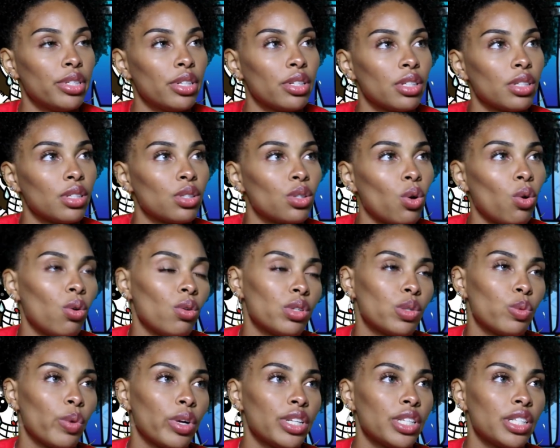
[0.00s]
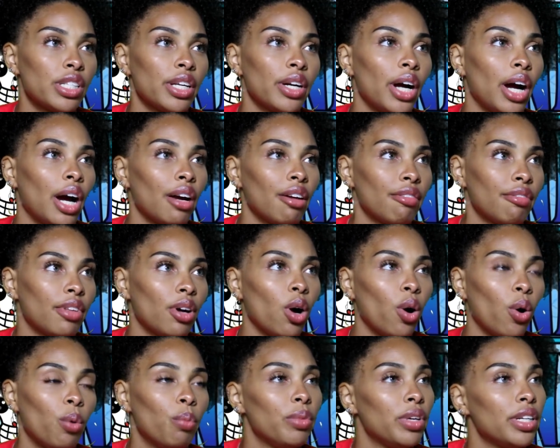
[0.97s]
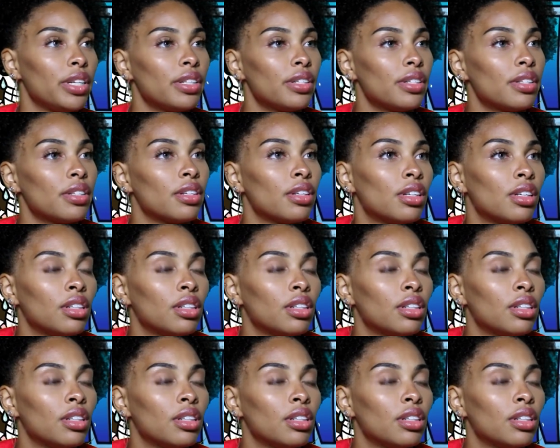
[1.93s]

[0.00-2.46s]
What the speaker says: to the souls once they're out of the homies.